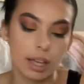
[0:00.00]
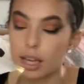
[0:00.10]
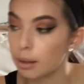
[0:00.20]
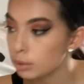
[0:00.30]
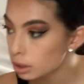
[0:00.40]

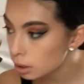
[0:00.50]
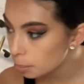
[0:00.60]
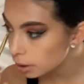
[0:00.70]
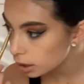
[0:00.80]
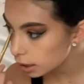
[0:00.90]
I'm just gonna
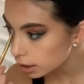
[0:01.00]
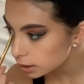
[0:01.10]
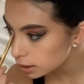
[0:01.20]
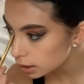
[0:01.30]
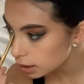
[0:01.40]

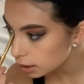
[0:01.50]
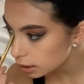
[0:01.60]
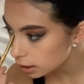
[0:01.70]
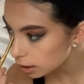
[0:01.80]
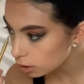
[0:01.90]
place it in
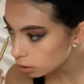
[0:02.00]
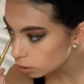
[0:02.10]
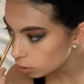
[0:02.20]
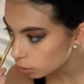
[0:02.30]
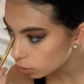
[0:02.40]
the inner
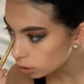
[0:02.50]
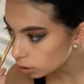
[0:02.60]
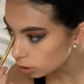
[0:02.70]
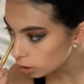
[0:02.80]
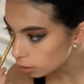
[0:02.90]

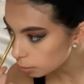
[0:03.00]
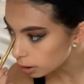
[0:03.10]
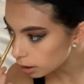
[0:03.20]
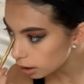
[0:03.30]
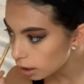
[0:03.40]
corner of
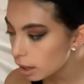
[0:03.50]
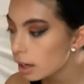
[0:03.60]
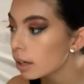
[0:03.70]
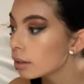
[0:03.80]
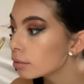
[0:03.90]
my eye.